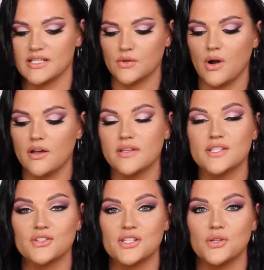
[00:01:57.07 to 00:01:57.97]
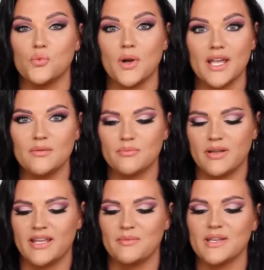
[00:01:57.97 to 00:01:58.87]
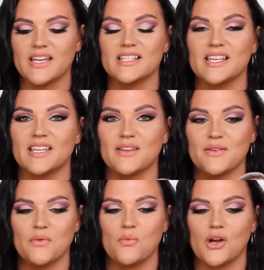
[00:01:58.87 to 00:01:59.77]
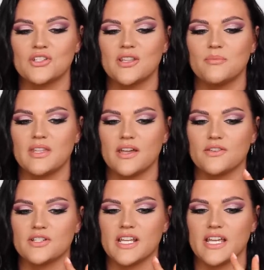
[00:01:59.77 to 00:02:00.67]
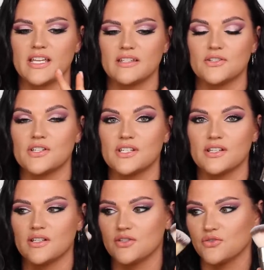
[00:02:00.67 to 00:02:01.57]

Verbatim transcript: So all these are still wet because I washed them the other day and they're still